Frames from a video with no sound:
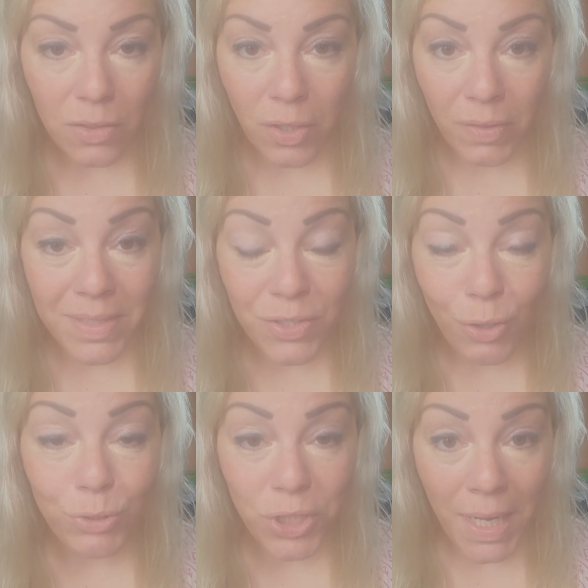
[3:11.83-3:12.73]
There is
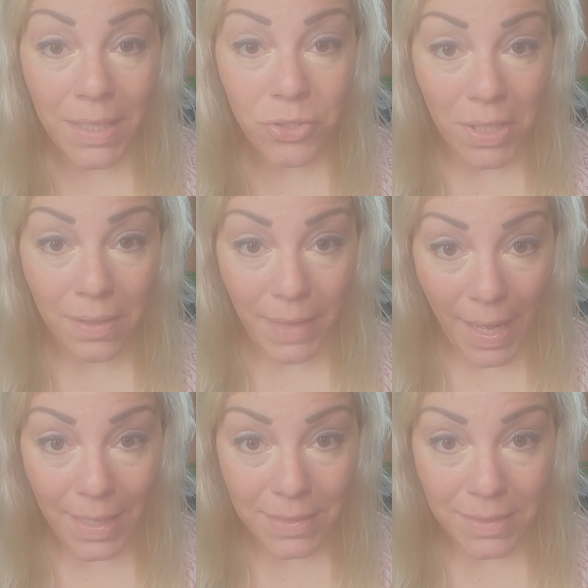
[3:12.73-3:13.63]
no changing
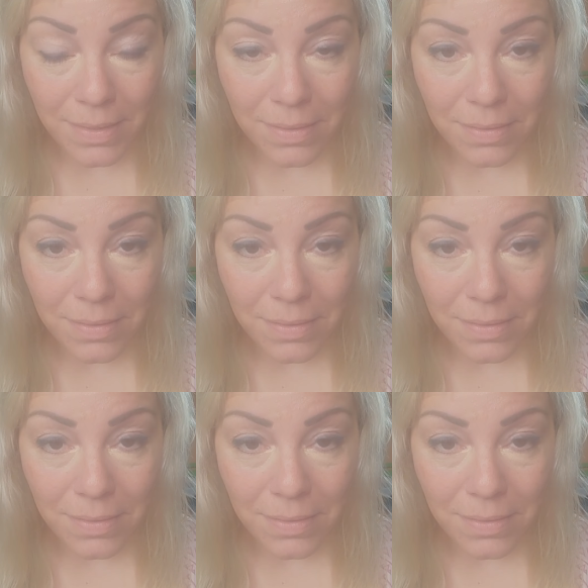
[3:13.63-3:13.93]
that.